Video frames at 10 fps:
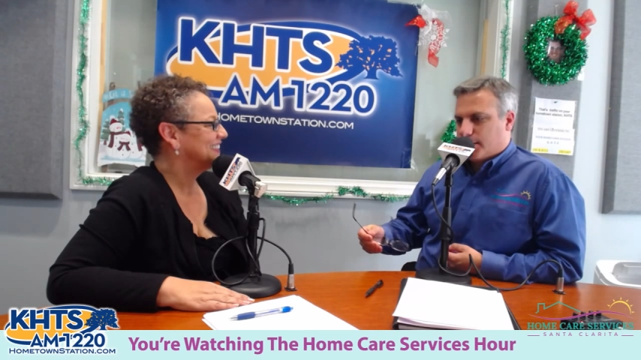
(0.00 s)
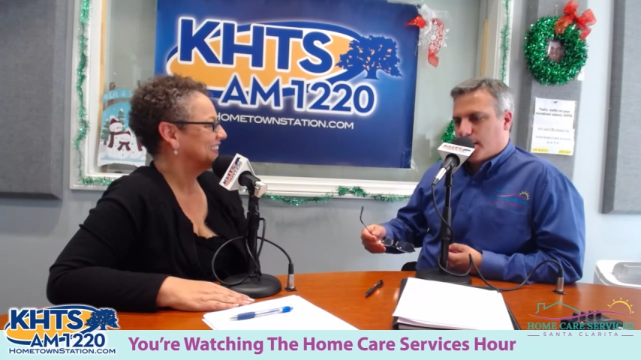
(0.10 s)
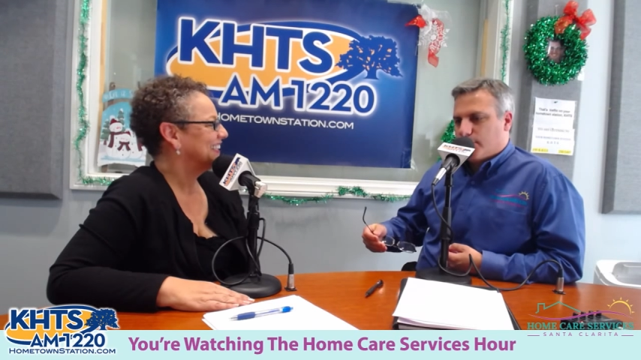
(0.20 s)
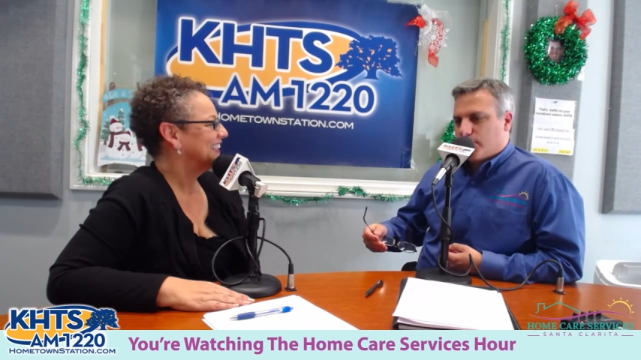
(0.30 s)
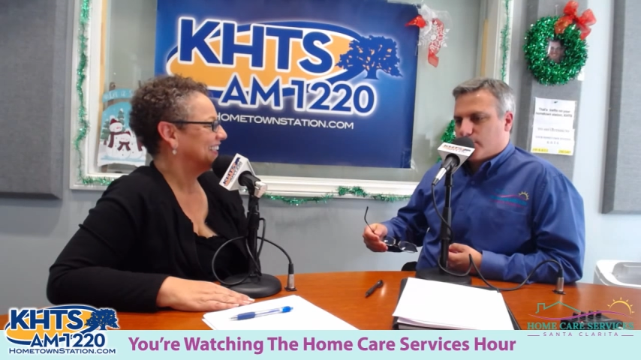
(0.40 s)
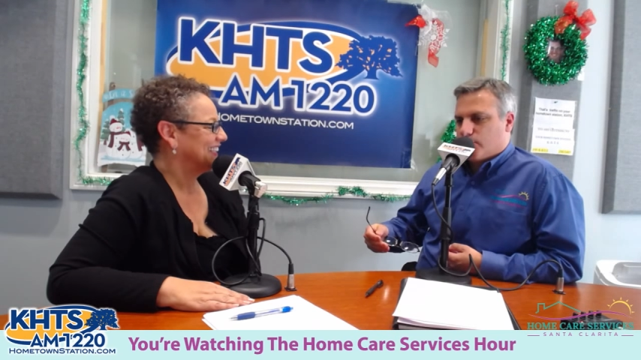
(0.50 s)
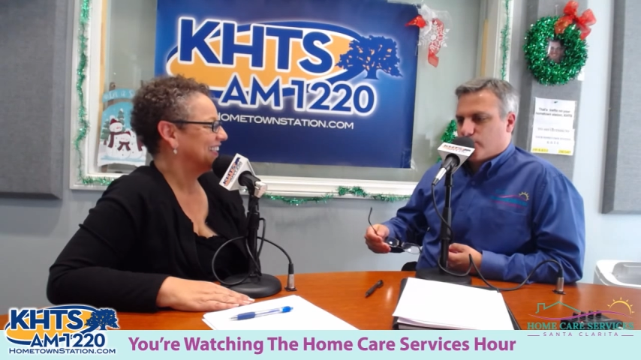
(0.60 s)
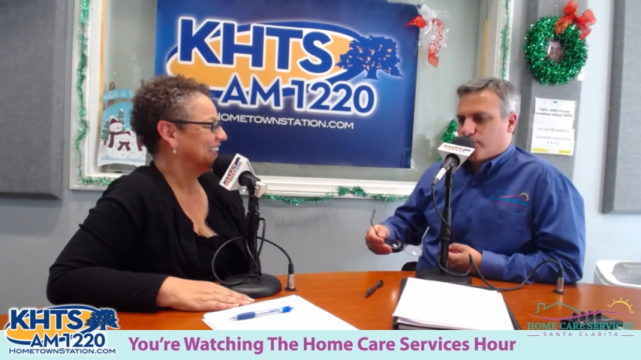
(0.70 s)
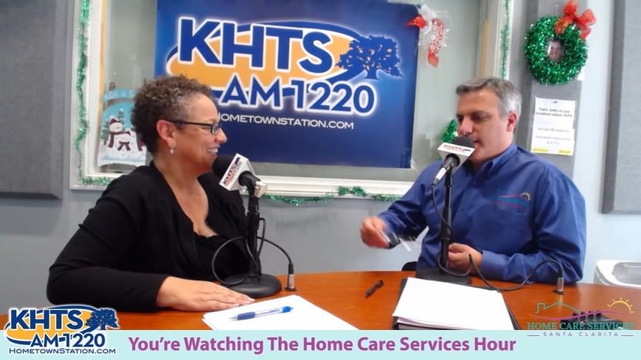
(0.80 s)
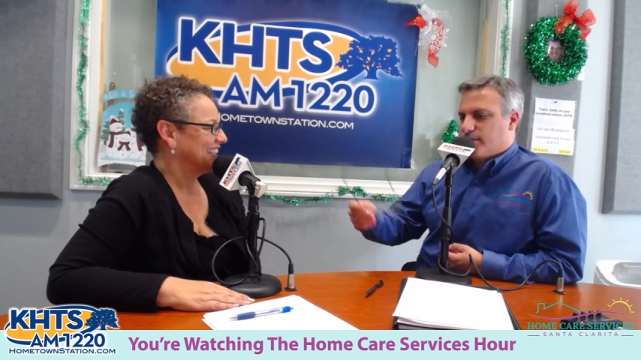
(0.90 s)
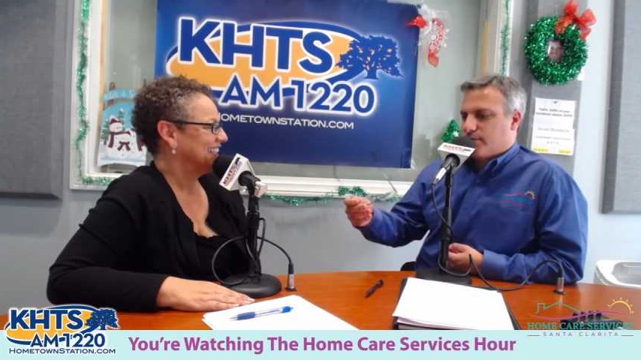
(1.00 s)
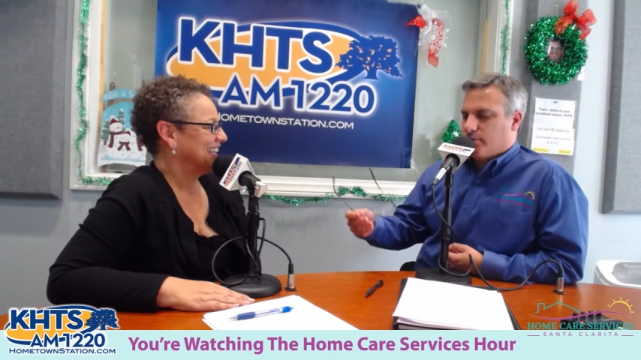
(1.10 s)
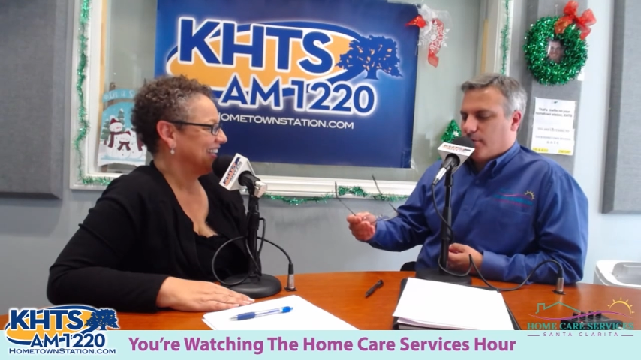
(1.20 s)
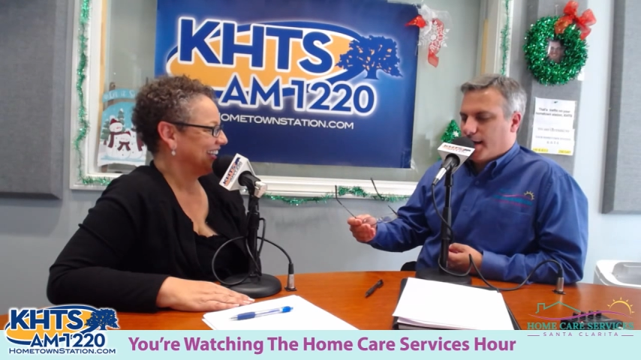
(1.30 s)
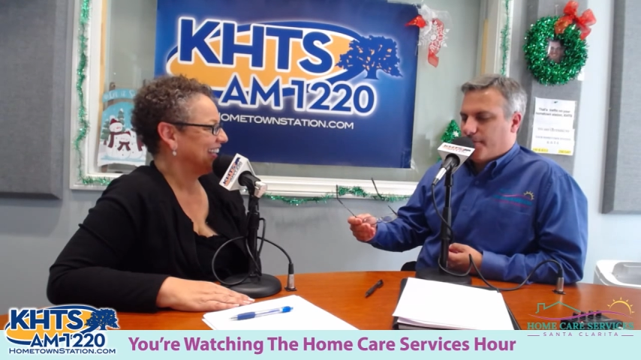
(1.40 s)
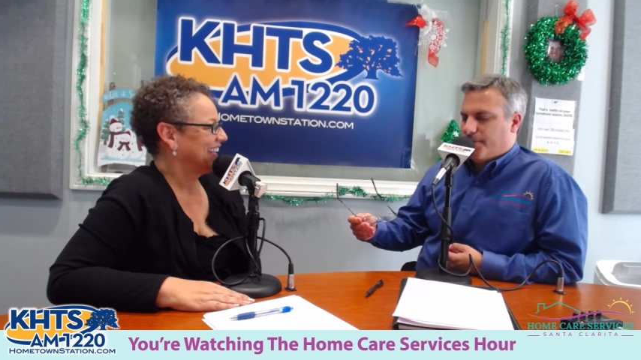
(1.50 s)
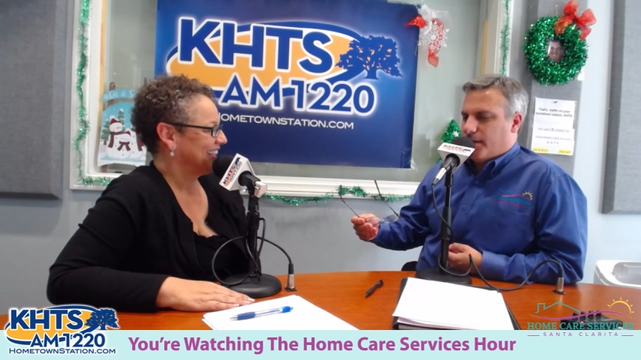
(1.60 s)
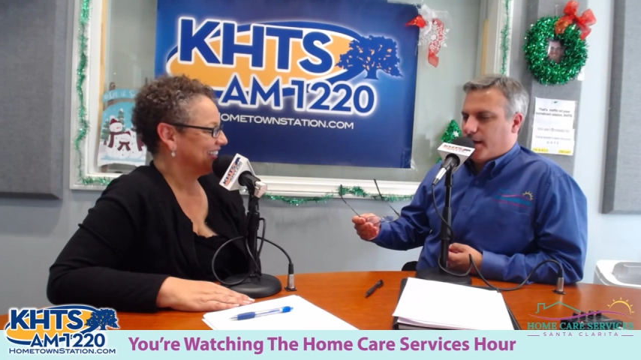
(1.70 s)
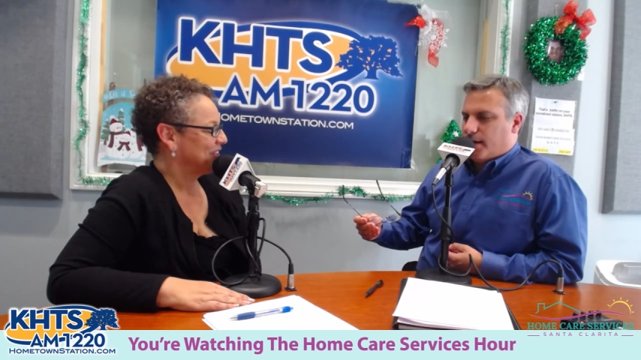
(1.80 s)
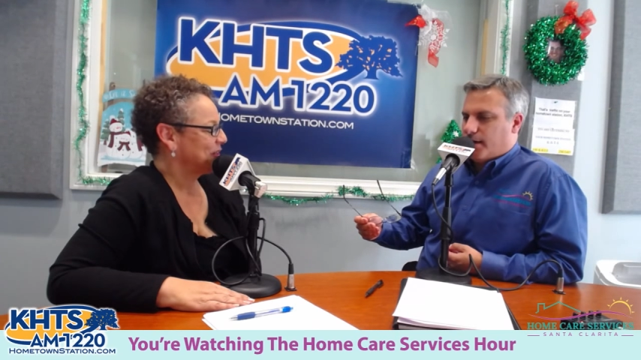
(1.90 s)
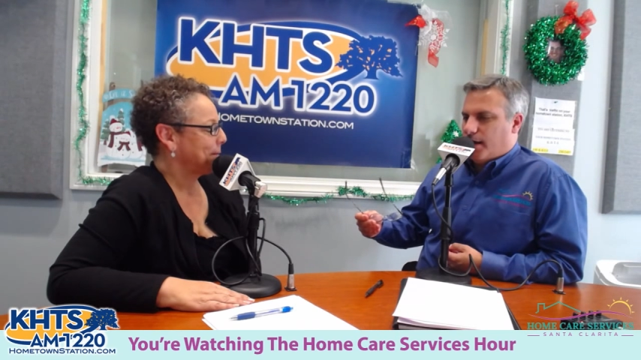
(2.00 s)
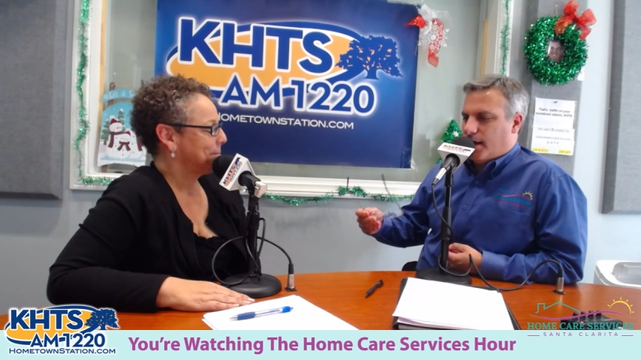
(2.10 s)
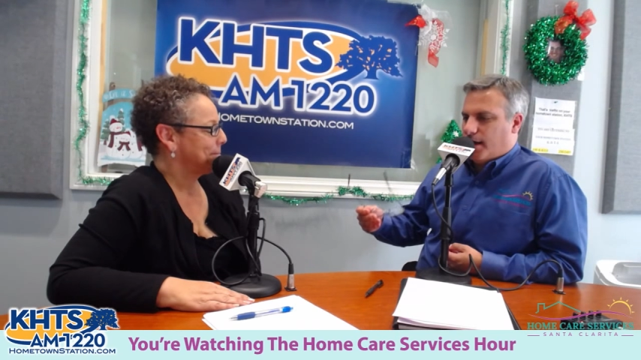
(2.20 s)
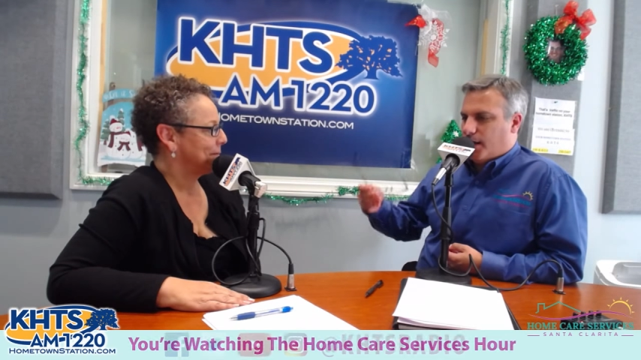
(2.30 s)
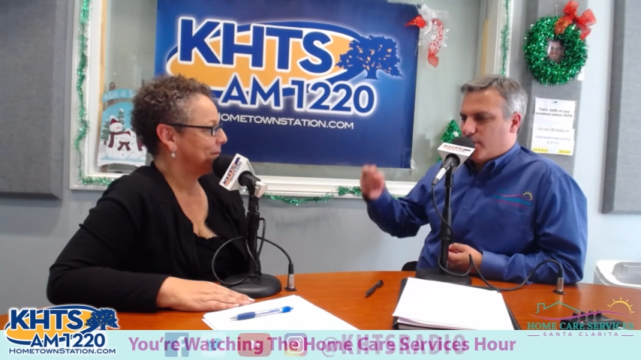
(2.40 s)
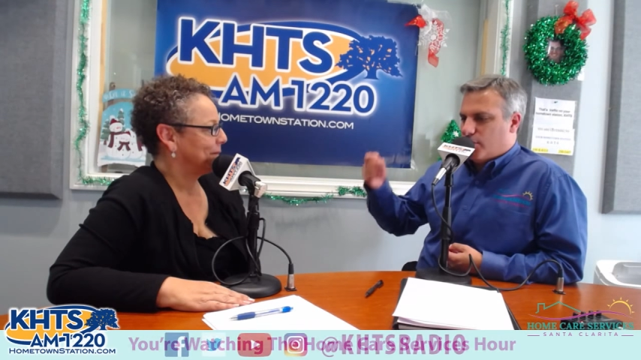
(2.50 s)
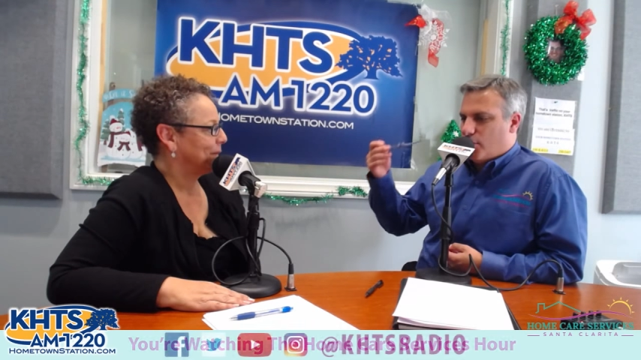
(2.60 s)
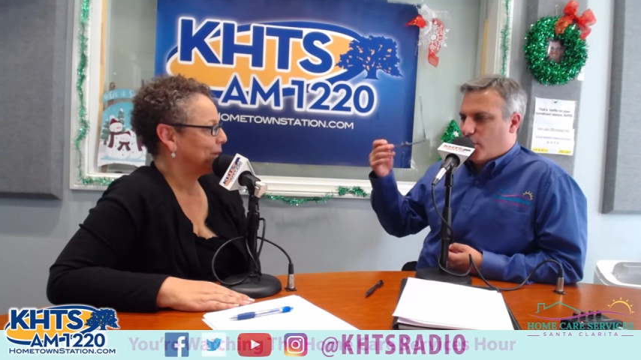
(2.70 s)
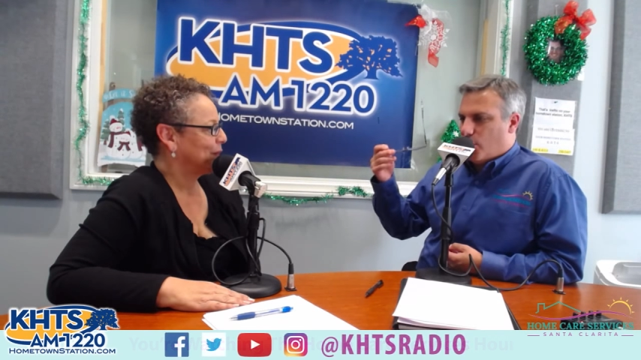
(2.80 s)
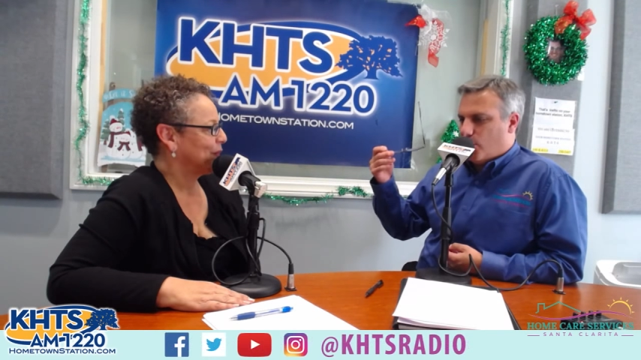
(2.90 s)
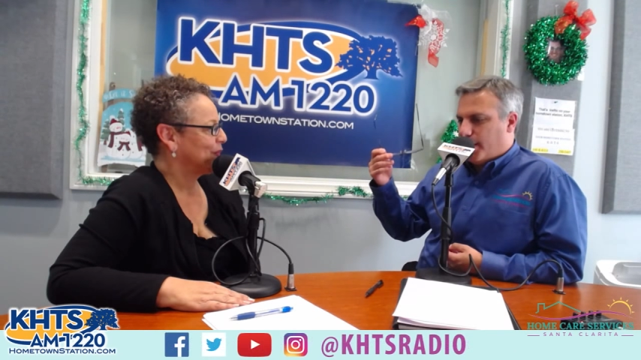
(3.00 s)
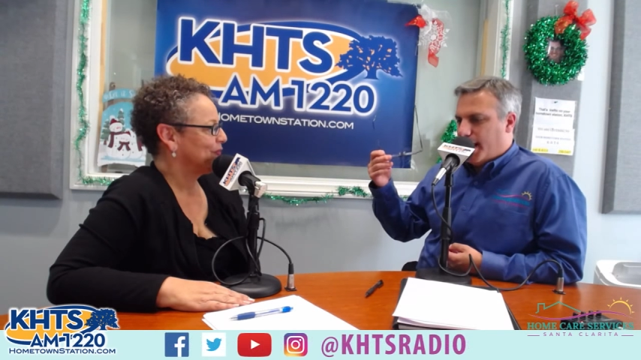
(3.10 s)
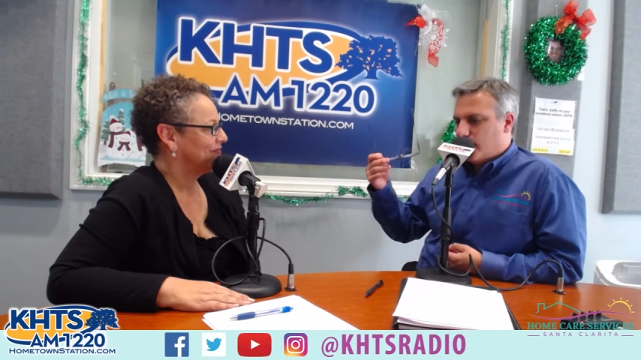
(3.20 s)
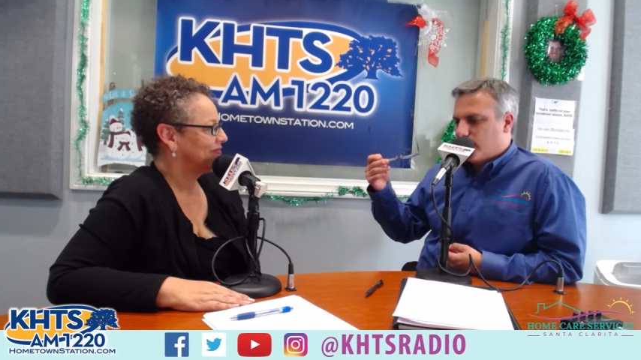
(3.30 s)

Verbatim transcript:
Speaker 1: of just race through life, and then know that,